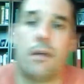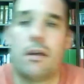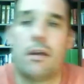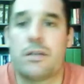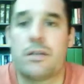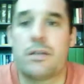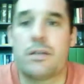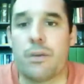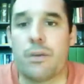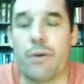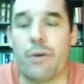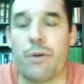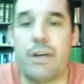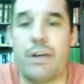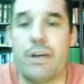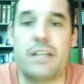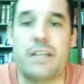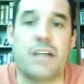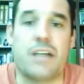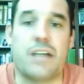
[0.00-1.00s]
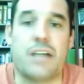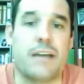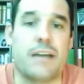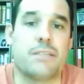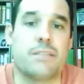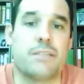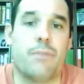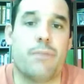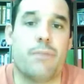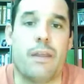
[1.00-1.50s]
So I'm going to read each
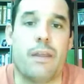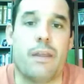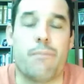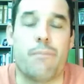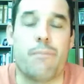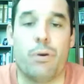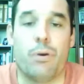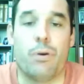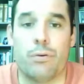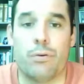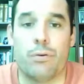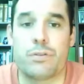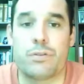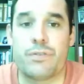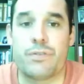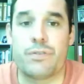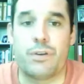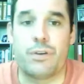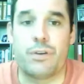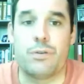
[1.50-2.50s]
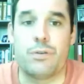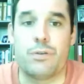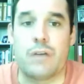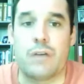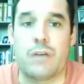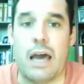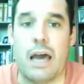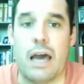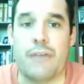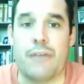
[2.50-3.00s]
item and then pause for you to
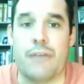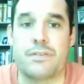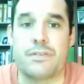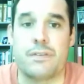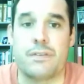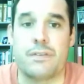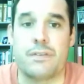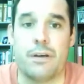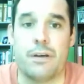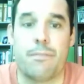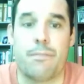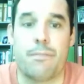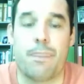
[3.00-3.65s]
answer.